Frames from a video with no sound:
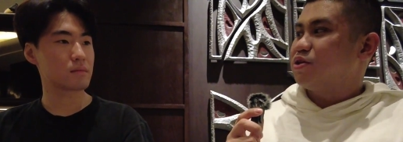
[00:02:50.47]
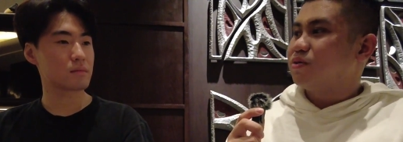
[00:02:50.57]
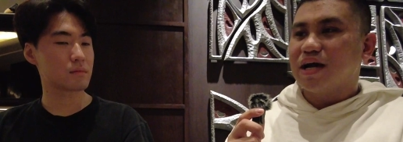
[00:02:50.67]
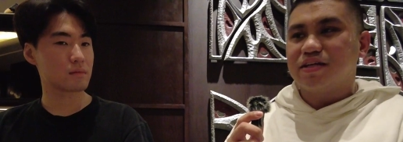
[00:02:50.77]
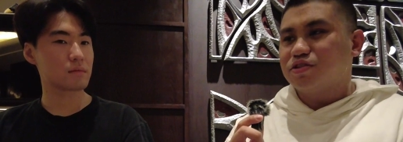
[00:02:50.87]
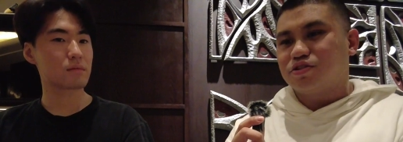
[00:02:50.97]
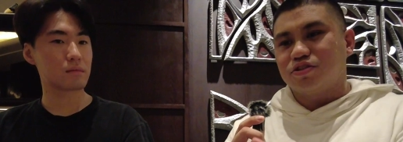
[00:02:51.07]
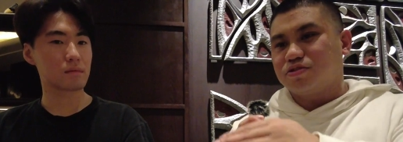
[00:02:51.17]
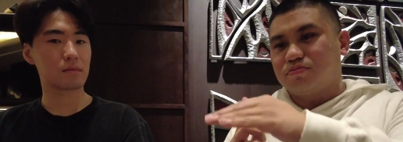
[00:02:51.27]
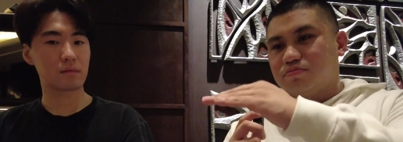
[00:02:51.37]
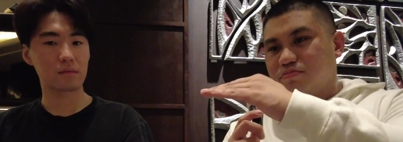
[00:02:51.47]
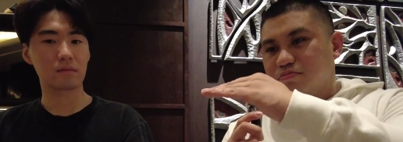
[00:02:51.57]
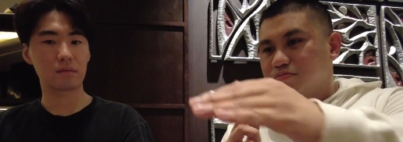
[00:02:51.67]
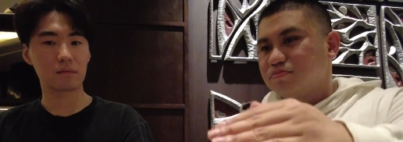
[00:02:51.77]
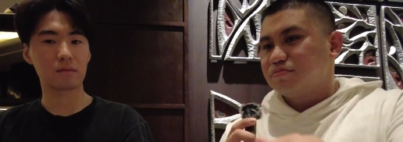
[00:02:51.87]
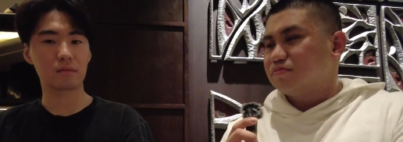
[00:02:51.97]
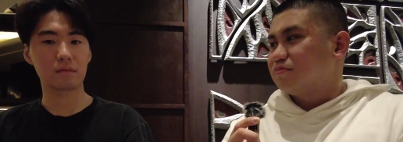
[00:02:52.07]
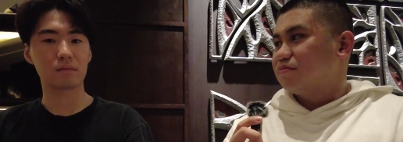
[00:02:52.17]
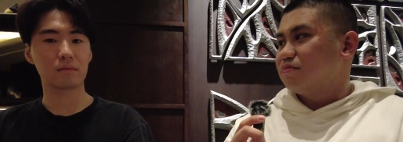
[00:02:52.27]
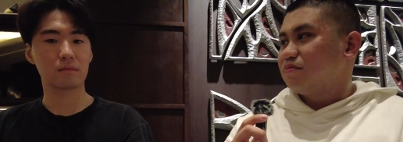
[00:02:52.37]
Speaker 1: you guys are just
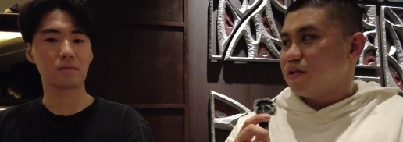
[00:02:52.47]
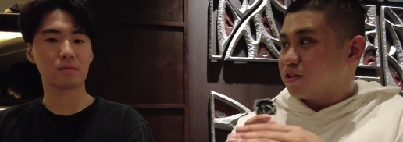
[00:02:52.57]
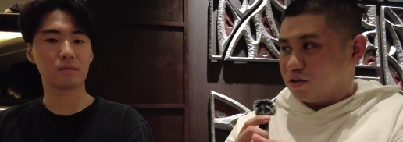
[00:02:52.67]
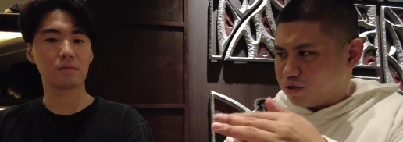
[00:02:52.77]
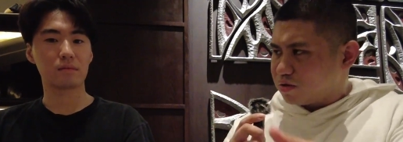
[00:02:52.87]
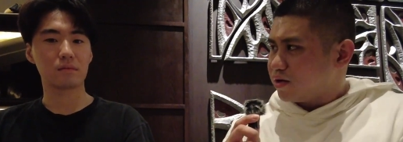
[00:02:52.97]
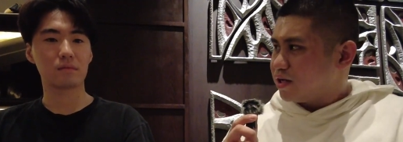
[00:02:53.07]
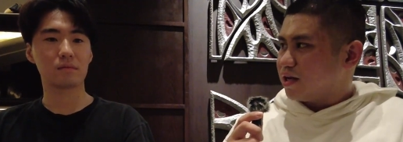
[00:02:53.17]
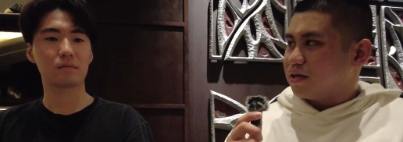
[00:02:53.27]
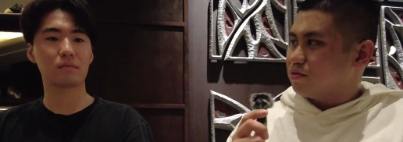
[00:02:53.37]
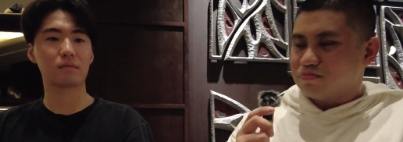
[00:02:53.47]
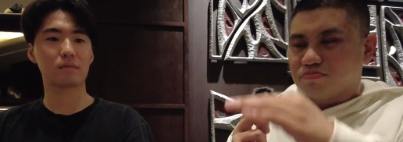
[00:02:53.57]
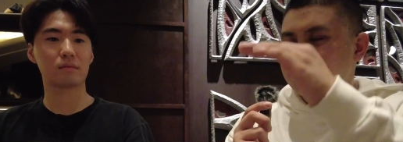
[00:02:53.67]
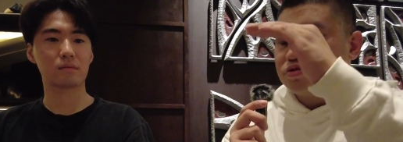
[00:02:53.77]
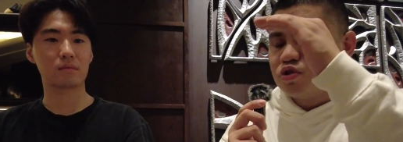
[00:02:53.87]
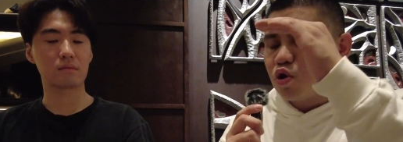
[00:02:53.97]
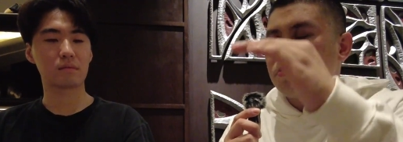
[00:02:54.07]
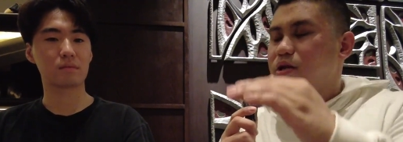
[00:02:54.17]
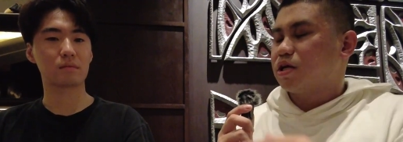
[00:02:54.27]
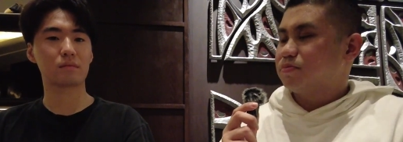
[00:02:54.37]
nothing. Do you agree? Like there,
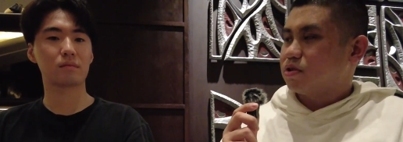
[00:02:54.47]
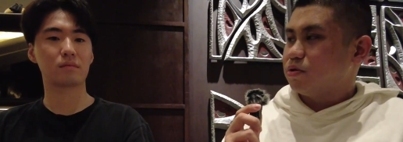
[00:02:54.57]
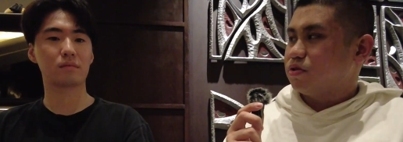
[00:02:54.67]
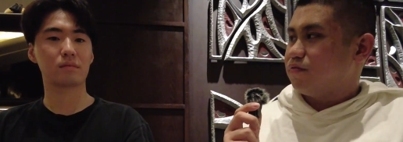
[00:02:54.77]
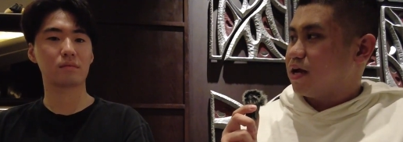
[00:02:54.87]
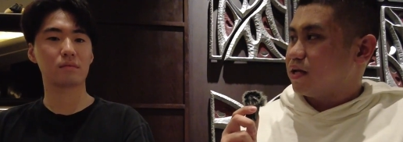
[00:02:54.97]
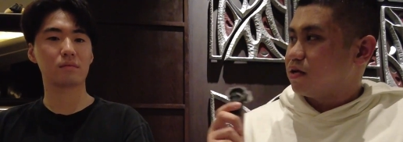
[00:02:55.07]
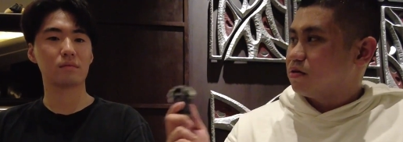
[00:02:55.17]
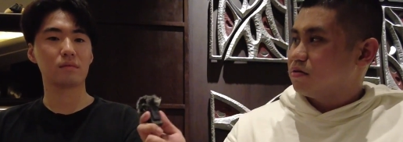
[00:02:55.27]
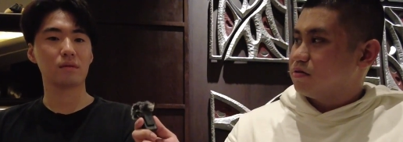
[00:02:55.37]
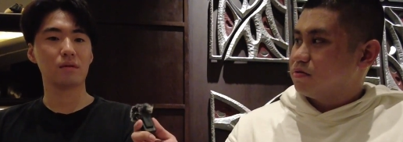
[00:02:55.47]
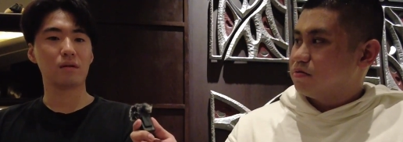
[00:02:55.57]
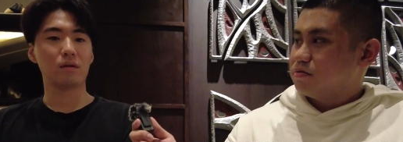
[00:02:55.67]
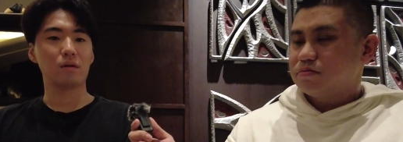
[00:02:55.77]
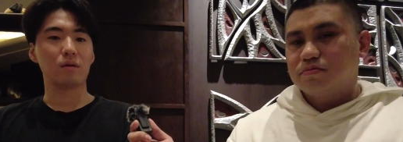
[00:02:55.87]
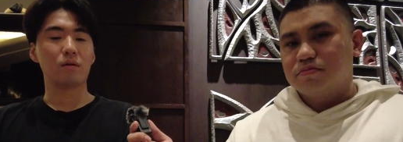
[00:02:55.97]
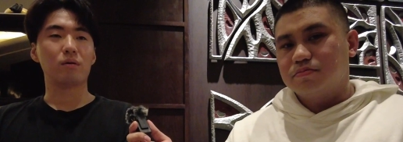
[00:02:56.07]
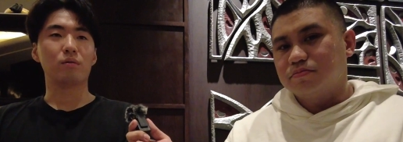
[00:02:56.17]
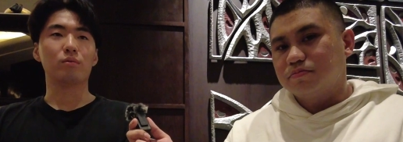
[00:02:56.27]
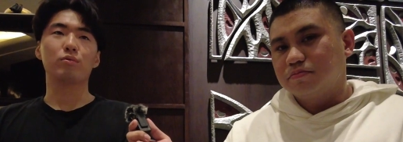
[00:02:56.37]
nobody comes close to the Valley.
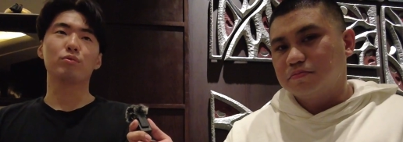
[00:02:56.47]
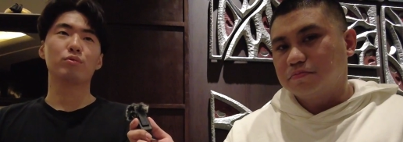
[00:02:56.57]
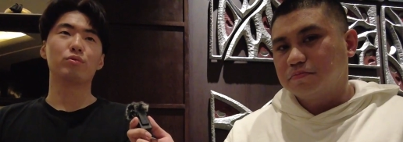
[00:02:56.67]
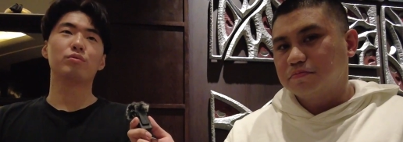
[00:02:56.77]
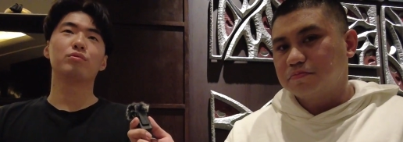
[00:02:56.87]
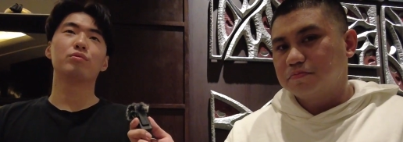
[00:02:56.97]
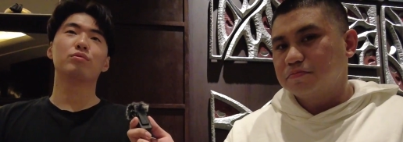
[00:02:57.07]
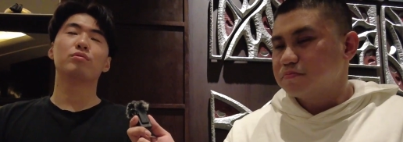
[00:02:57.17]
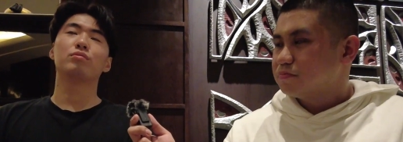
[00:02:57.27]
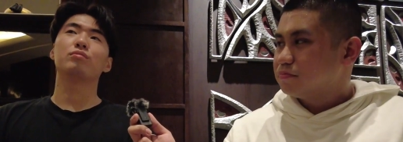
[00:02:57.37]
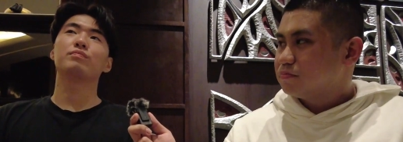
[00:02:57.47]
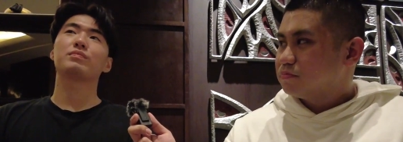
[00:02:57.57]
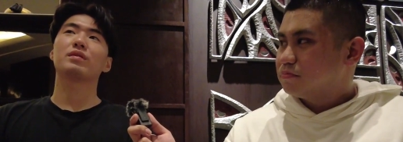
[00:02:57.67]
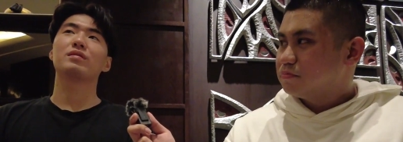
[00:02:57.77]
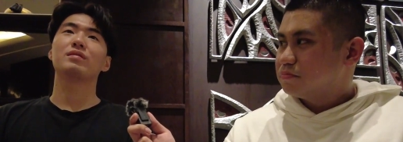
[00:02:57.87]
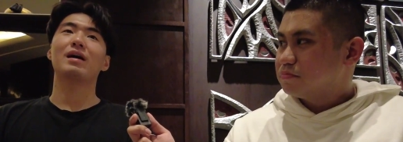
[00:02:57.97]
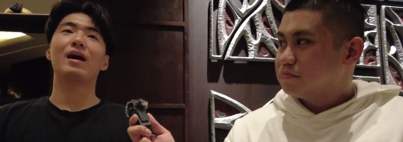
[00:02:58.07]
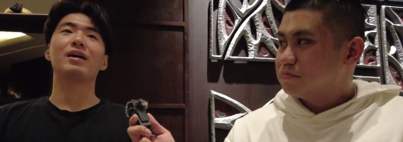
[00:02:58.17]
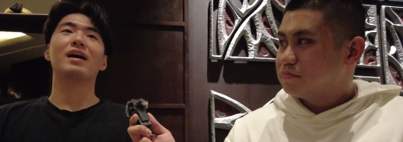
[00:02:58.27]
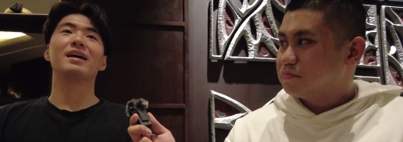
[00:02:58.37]
Speaker 2: Ooh,
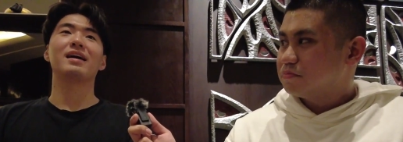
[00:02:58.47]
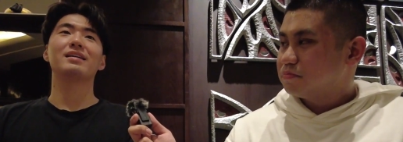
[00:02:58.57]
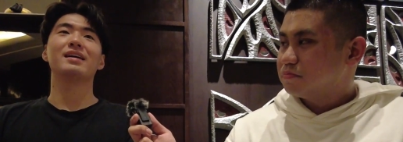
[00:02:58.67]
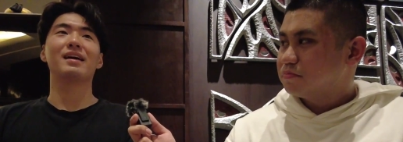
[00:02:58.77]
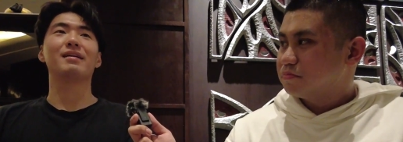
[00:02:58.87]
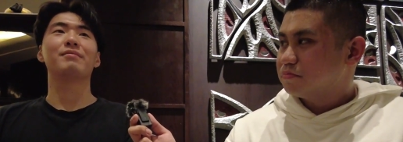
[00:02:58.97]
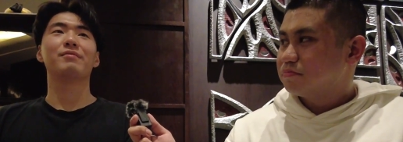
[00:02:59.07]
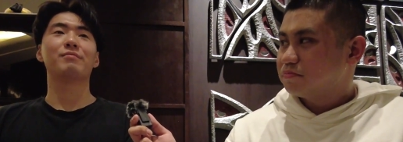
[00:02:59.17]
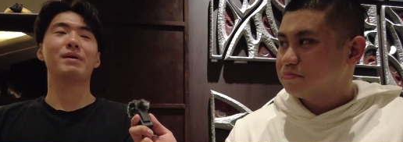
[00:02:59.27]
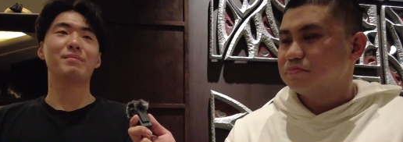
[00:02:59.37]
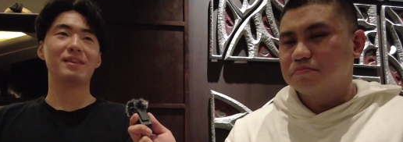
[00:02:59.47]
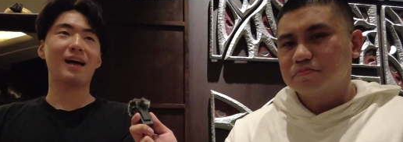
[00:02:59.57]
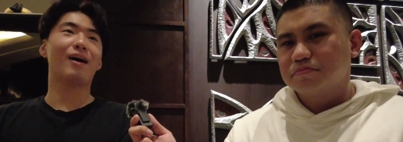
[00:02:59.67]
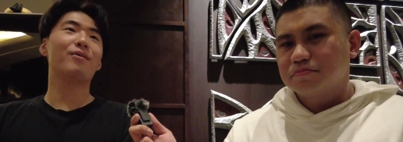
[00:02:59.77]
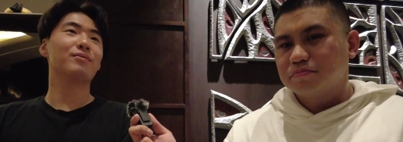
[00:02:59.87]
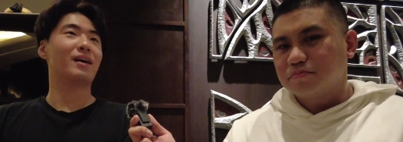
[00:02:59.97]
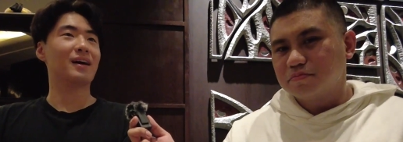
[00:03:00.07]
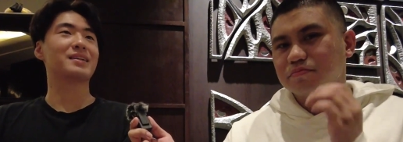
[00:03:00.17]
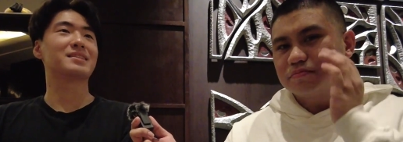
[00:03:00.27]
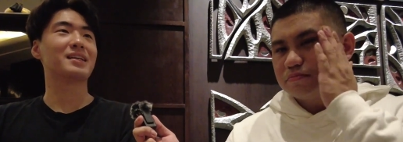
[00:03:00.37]
I, I, yeah. Maybe now
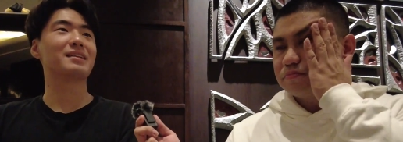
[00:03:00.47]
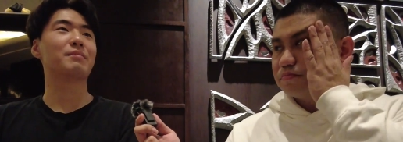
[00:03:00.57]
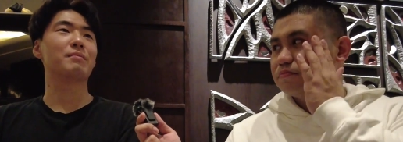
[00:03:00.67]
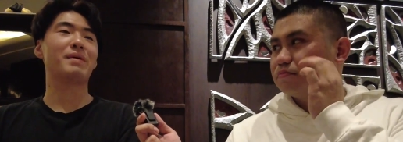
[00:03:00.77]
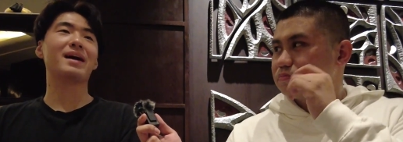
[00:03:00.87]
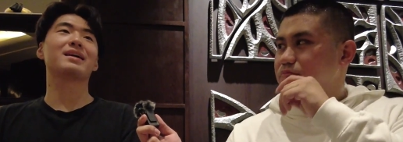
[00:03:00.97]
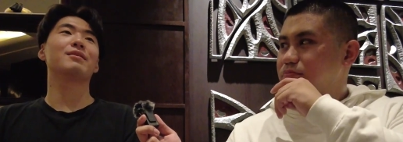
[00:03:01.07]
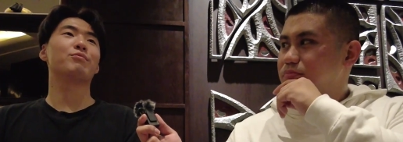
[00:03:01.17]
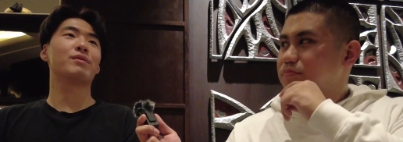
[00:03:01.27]
I can say that, but back in